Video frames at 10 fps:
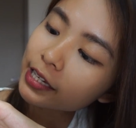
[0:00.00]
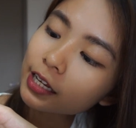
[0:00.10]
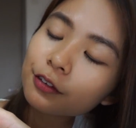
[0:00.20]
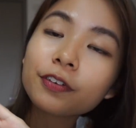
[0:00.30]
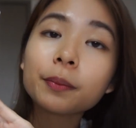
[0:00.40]

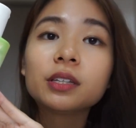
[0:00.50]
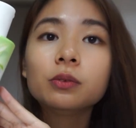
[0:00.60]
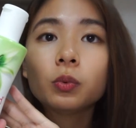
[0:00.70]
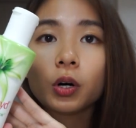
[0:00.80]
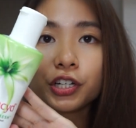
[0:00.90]
Daily
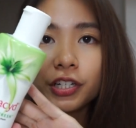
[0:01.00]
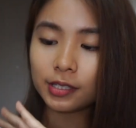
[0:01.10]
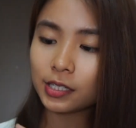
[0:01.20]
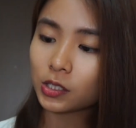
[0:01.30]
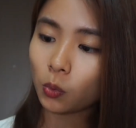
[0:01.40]
Feminine Wash.
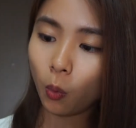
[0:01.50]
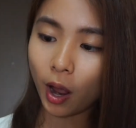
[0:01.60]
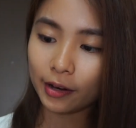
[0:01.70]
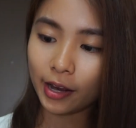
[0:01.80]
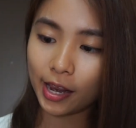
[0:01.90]
This is the
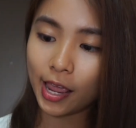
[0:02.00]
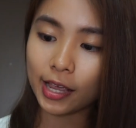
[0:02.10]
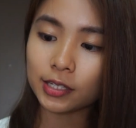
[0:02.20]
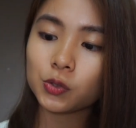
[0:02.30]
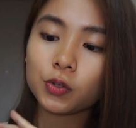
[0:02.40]
one that
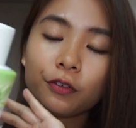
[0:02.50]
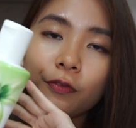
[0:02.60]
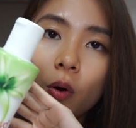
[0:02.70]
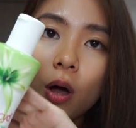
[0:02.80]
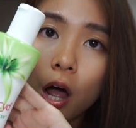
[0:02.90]
has
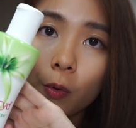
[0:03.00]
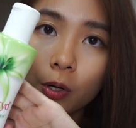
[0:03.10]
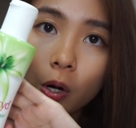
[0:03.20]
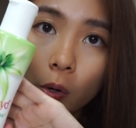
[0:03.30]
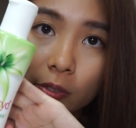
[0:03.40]
24
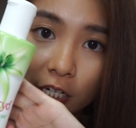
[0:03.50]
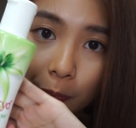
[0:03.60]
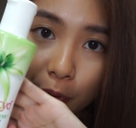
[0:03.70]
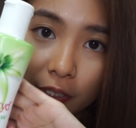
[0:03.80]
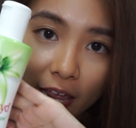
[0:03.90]
hour
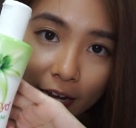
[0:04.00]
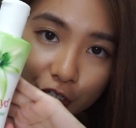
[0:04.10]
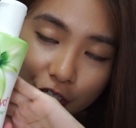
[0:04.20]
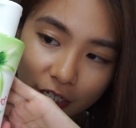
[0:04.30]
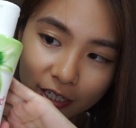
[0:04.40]
odor
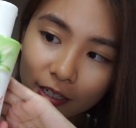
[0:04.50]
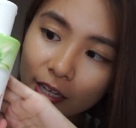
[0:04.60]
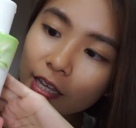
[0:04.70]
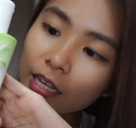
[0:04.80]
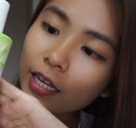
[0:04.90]
protection.
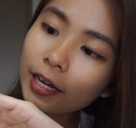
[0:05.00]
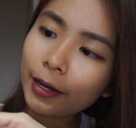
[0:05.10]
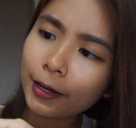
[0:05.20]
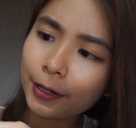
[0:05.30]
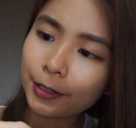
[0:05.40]

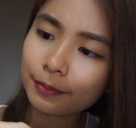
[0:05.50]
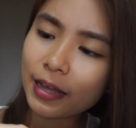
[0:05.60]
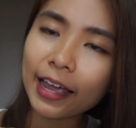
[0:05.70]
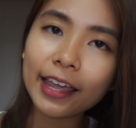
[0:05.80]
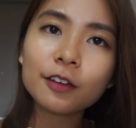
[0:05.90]

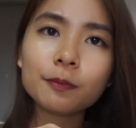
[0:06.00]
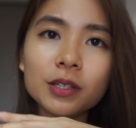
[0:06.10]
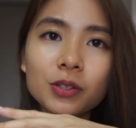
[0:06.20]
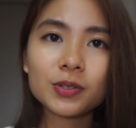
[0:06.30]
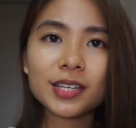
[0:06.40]
Um, I have
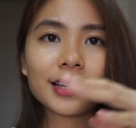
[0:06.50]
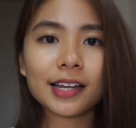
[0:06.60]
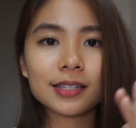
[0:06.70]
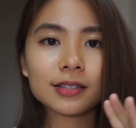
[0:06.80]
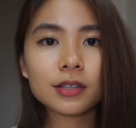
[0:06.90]
been using
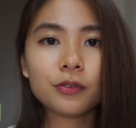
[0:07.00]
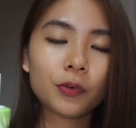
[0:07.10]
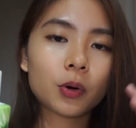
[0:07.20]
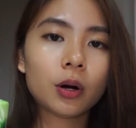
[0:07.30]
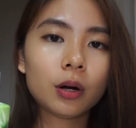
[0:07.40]
Lactacyd
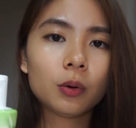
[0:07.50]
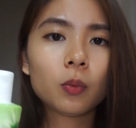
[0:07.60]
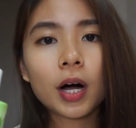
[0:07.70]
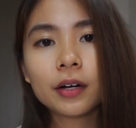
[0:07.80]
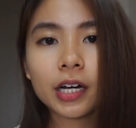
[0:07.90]
for a
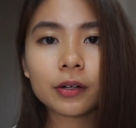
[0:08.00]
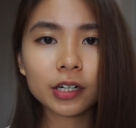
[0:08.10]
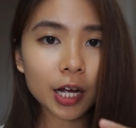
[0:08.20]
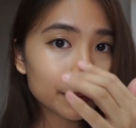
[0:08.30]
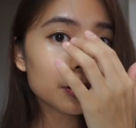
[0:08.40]
while now, a
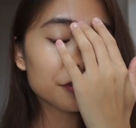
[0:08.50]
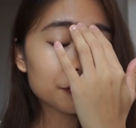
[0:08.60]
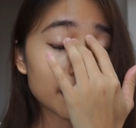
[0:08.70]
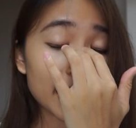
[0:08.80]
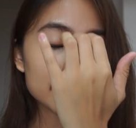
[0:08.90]
couple
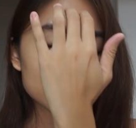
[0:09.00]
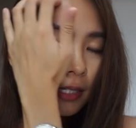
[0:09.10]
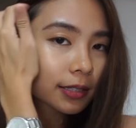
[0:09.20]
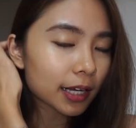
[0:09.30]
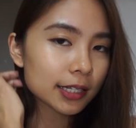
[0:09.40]
of months
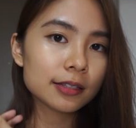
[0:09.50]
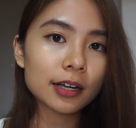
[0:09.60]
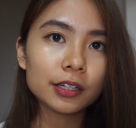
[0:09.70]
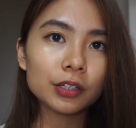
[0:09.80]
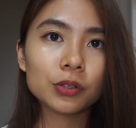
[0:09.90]
since I
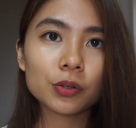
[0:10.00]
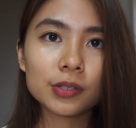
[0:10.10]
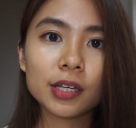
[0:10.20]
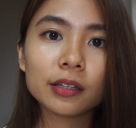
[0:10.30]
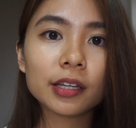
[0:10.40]
started
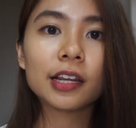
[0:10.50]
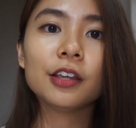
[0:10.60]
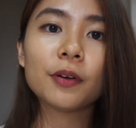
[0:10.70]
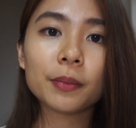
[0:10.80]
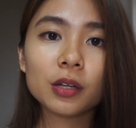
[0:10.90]
using
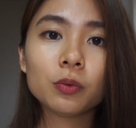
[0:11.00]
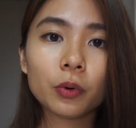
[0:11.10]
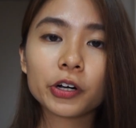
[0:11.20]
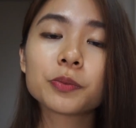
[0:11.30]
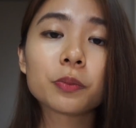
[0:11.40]
Daily Feminine
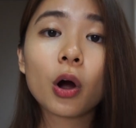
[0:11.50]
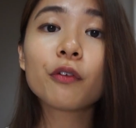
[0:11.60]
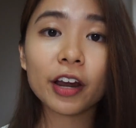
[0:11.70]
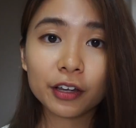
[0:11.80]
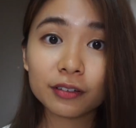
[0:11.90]
Wash
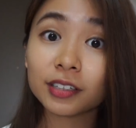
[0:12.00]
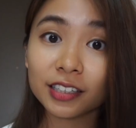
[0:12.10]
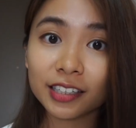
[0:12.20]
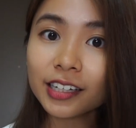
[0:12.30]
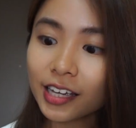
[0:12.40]
more
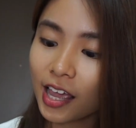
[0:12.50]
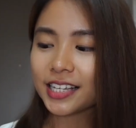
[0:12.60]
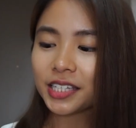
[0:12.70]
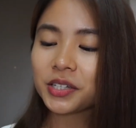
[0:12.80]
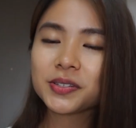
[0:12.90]
regularly.
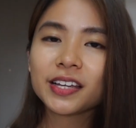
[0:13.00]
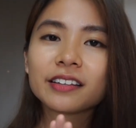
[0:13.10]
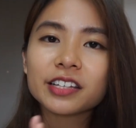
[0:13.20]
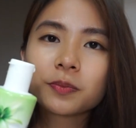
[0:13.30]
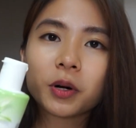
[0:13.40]
I started using
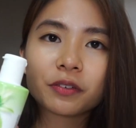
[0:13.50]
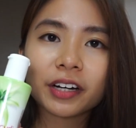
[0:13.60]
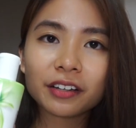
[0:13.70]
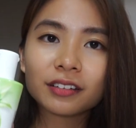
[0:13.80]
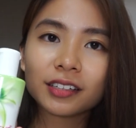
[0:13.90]
this more
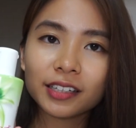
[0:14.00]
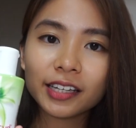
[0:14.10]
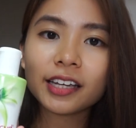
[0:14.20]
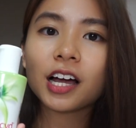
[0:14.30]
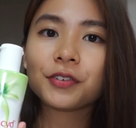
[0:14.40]

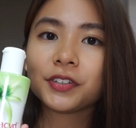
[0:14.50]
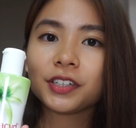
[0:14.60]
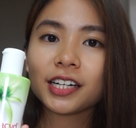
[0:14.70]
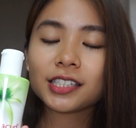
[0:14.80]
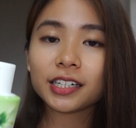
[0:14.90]
regularly after
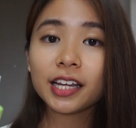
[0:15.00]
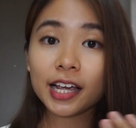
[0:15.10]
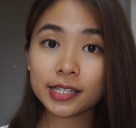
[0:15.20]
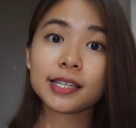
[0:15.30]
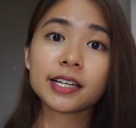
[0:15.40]
I started
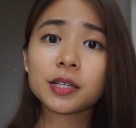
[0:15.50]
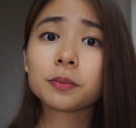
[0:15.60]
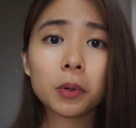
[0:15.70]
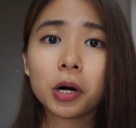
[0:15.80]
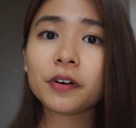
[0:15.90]
exercising
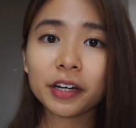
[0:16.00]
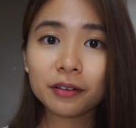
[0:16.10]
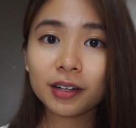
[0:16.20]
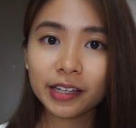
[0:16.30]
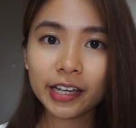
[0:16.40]
more
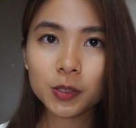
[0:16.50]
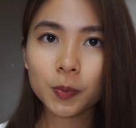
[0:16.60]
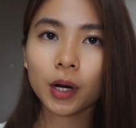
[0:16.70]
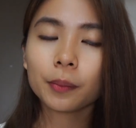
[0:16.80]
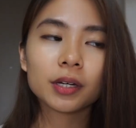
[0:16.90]
regularly as
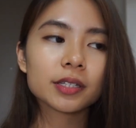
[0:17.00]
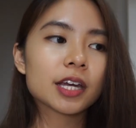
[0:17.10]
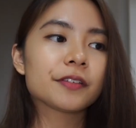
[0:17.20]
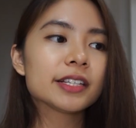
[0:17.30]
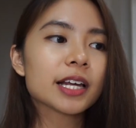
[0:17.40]
well because
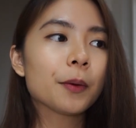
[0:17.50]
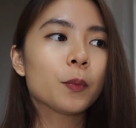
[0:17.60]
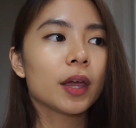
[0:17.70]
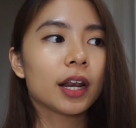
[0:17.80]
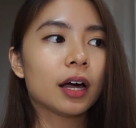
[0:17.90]
every time
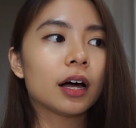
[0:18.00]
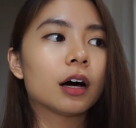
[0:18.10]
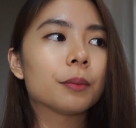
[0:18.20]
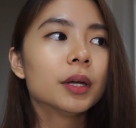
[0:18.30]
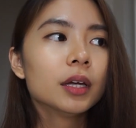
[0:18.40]
when
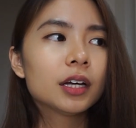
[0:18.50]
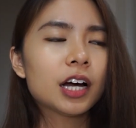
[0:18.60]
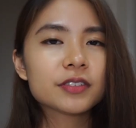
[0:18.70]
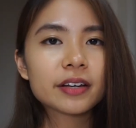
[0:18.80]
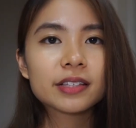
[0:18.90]
um,
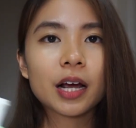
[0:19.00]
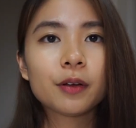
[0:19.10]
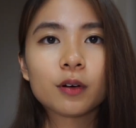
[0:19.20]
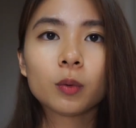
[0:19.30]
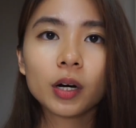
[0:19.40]
after I'm done
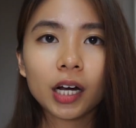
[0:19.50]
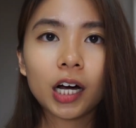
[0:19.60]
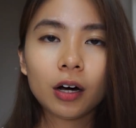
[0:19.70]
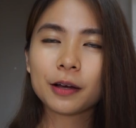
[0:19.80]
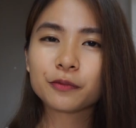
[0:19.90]
with a
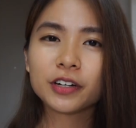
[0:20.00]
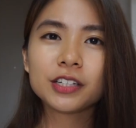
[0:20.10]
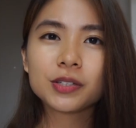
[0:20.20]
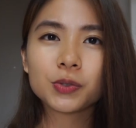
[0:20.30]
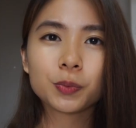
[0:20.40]
workout, I'm
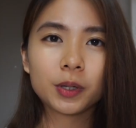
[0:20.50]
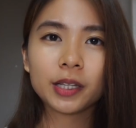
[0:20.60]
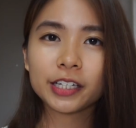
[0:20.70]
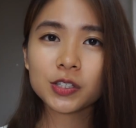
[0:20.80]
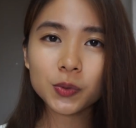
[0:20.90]
really super
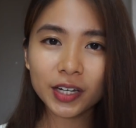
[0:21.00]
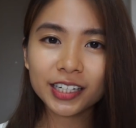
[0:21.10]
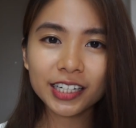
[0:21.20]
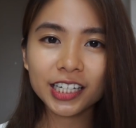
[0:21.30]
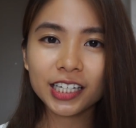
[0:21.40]
like
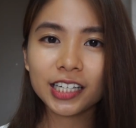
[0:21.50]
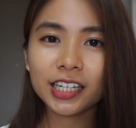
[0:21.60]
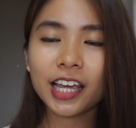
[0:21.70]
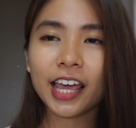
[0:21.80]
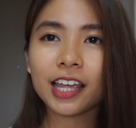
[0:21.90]

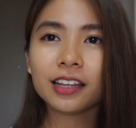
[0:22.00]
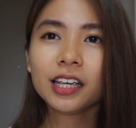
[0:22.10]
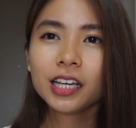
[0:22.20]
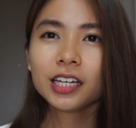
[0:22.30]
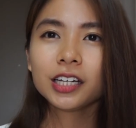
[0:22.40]
sweaty and
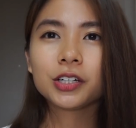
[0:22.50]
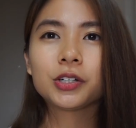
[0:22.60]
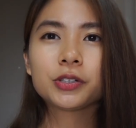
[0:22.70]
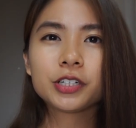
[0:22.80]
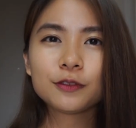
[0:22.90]
you
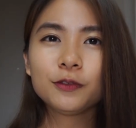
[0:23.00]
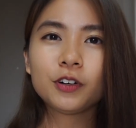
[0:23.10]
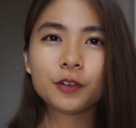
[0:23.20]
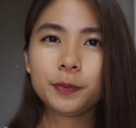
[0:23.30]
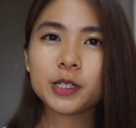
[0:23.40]
know, just
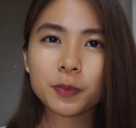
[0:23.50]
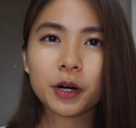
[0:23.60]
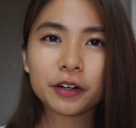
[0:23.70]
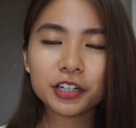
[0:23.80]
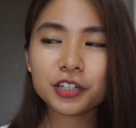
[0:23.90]
full of
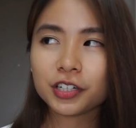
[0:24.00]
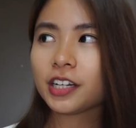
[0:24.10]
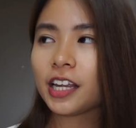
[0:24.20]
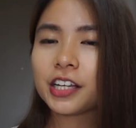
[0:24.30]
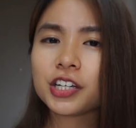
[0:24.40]

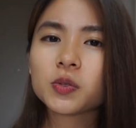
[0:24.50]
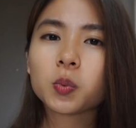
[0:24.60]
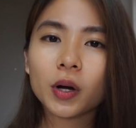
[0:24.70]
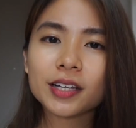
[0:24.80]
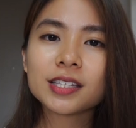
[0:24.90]
perspiration and I
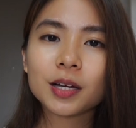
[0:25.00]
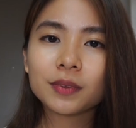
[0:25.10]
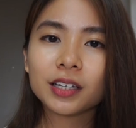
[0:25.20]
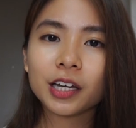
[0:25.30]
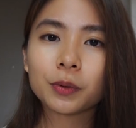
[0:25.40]
just want
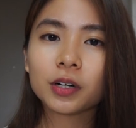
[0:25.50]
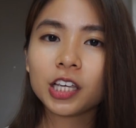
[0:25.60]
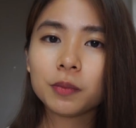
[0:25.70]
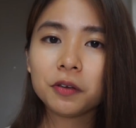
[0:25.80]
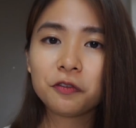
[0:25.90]
something that will
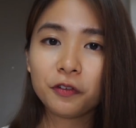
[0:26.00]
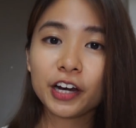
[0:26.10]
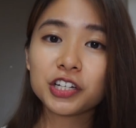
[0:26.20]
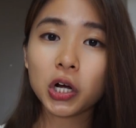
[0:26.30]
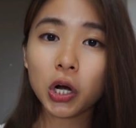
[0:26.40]
keep me fresh